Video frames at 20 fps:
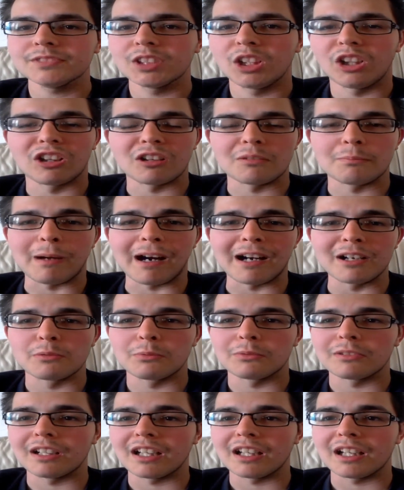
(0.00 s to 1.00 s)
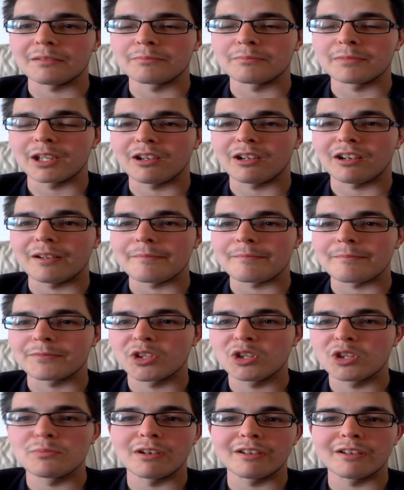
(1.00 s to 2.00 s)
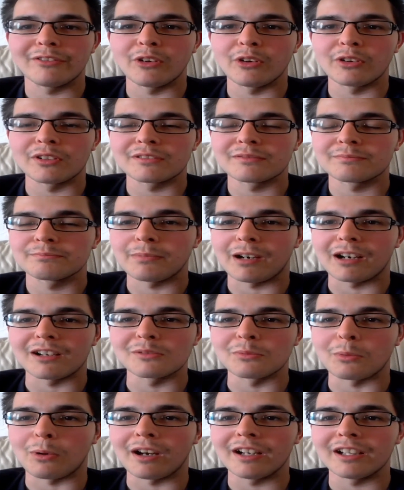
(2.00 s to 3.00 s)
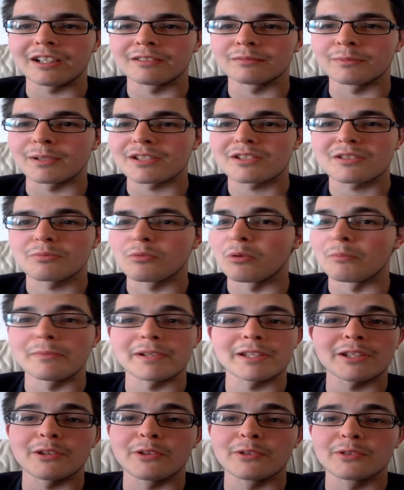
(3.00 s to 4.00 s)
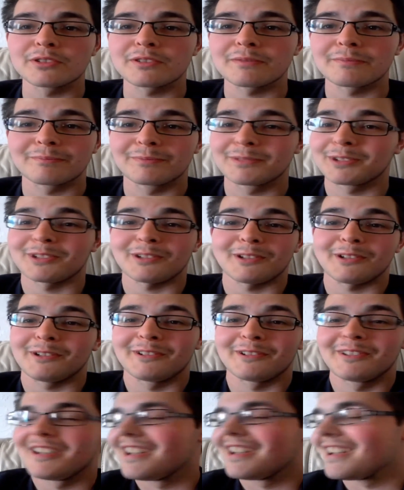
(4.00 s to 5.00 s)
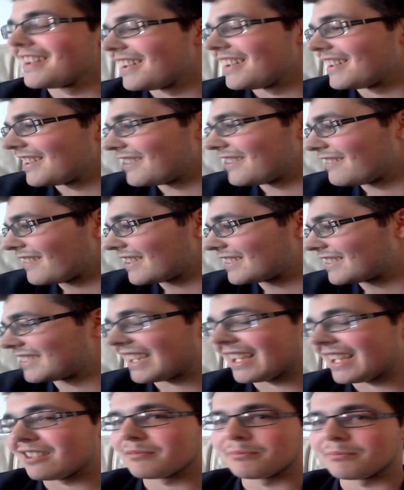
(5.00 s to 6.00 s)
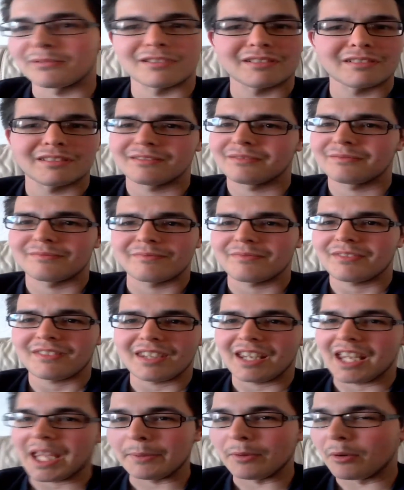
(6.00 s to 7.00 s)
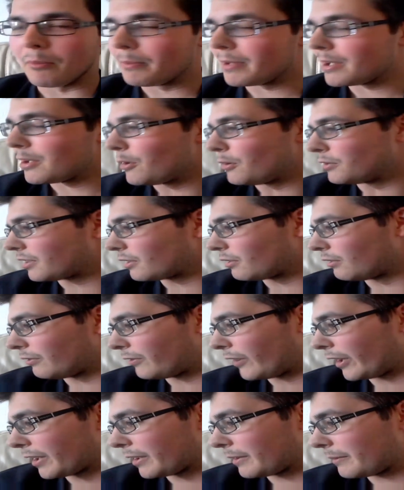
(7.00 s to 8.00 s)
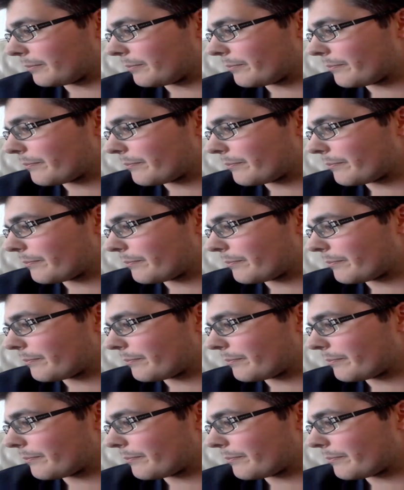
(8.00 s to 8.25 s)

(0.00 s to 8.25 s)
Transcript: Or a barbed, we call it 2x4 barbed wire, which won't be used. So, it's there, but it won't be used, I don't think.